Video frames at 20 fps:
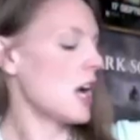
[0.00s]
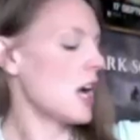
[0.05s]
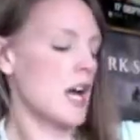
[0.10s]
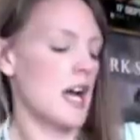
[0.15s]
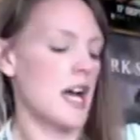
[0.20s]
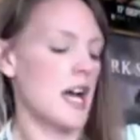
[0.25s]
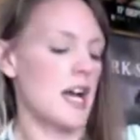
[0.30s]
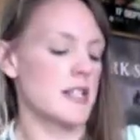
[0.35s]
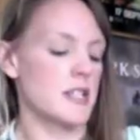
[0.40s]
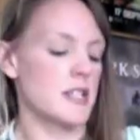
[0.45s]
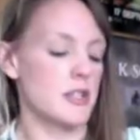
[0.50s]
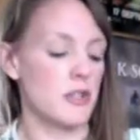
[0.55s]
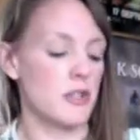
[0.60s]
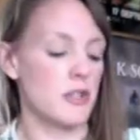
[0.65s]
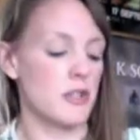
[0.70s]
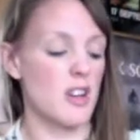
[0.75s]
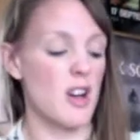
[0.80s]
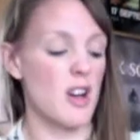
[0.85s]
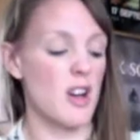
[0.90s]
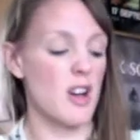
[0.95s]
And another
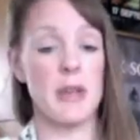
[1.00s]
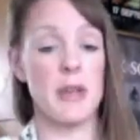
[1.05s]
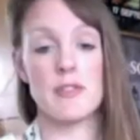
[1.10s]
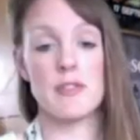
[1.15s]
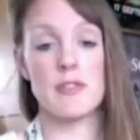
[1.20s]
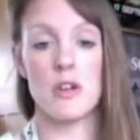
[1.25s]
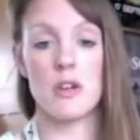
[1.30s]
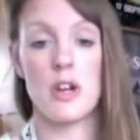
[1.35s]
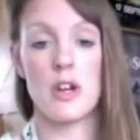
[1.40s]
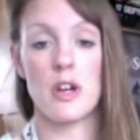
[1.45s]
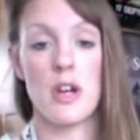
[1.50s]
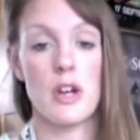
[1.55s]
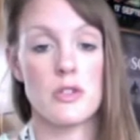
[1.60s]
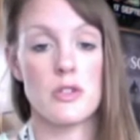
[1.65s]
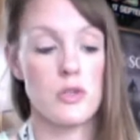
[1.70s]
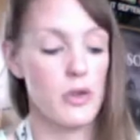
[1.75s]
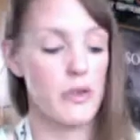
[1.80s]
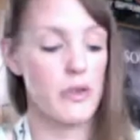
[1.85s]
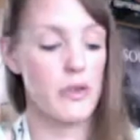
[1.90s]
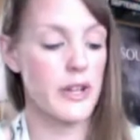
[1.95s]
copy of TOCA
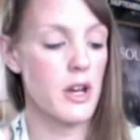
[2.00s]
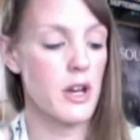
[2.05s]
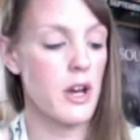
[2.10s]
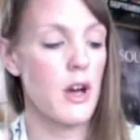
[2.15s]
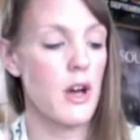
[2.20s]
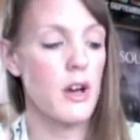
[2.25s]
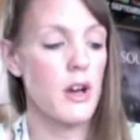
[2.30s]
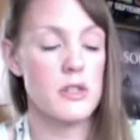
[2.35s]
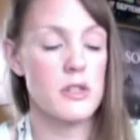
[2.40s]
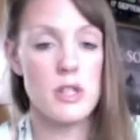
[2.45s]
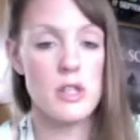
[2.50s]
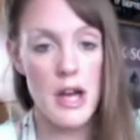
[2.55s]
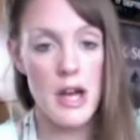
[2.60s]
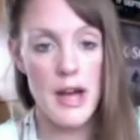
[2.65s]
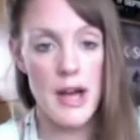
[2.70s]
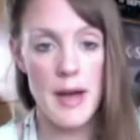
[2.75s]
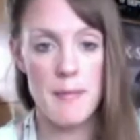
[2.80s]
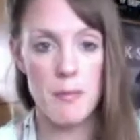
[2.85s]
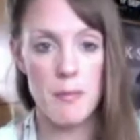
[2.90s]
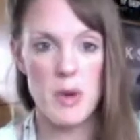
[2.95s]
Touring Cars,
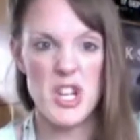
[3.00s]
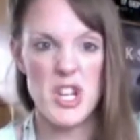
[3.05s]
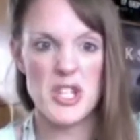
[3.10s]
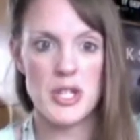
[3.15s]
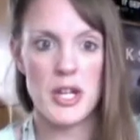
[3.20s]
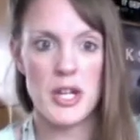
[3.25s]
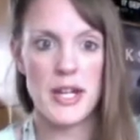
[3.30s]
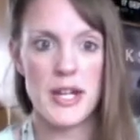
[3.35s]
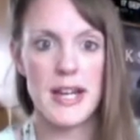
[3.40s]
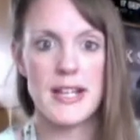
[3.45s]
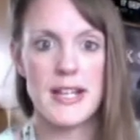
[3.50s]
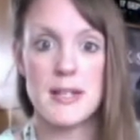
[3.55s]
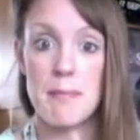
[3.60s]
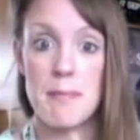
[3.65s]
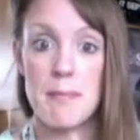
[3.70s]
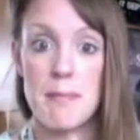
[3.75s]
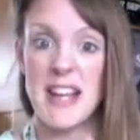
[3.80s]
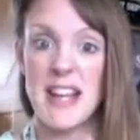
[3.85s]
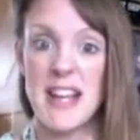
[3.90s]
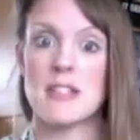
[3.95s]
which again is a
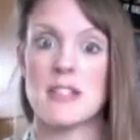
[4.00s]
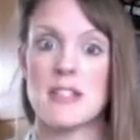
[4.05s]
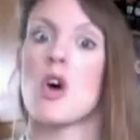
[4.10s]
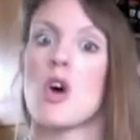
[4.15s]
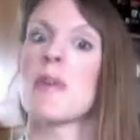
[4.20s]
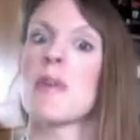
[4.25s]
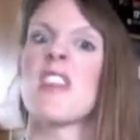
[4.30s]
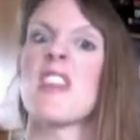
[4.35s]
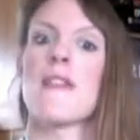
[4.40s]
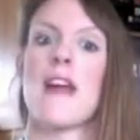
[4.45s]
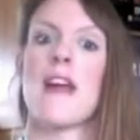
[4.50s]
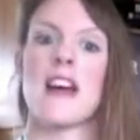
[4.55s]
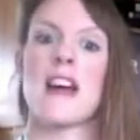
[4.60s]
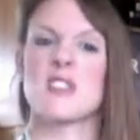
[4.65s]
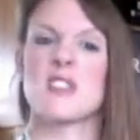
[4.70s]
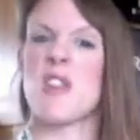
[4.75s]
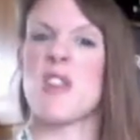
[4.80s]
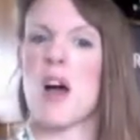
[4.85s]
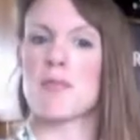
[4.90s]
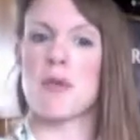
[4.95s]
better copy than that, so
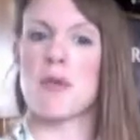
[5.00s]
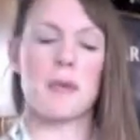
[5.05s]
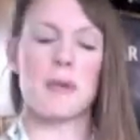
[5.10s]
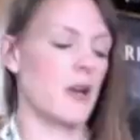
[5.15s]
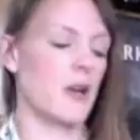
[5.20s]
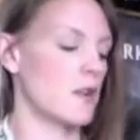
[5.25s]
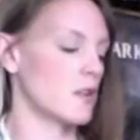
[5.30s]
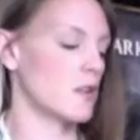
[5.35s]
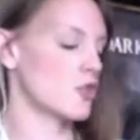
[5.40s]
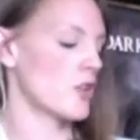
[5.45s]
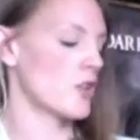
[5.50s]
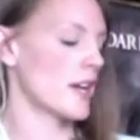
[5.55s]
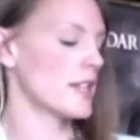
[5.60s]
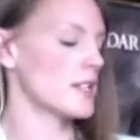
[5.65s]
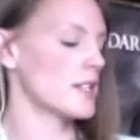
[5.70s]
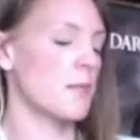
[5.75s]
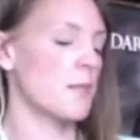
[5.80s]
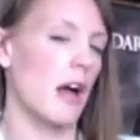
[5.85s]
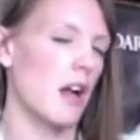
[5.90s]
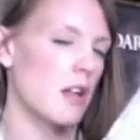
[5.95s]
that'll probably go in a trades
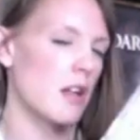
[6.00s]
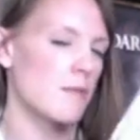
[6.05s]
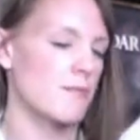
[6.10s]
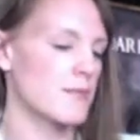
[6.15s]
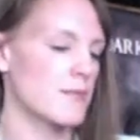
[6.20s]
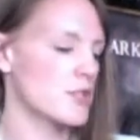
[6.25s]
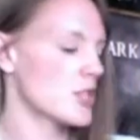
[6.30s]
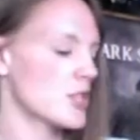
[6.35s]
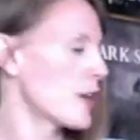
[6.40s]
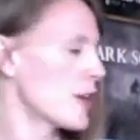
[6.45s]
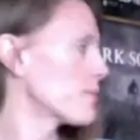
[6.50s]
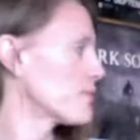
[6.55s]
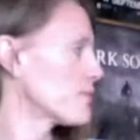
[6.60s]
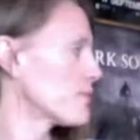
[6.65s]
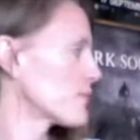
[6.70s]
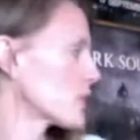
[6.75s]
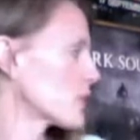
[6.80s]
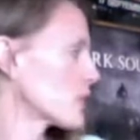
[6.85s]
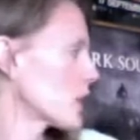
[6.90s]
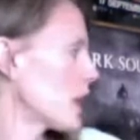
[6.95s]
pile. So,
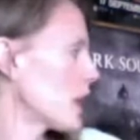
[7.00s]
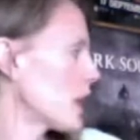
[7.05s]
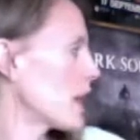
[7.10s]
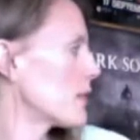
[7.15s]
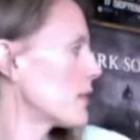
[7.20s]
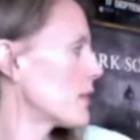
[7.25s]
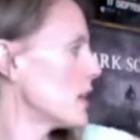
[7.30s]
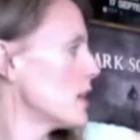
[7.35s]
okay.